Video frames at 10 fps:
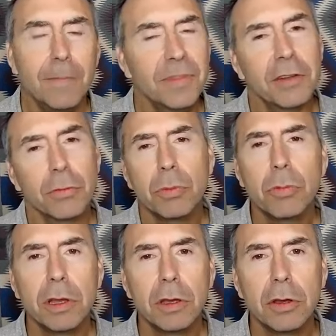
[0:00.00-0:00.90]
Yet when
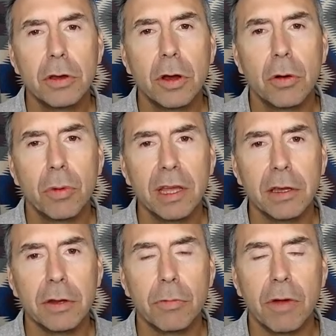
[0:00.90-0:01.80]
we
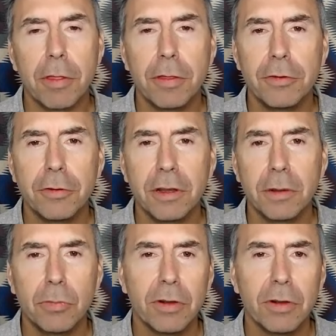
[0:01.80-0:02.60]
awaken, whether the dream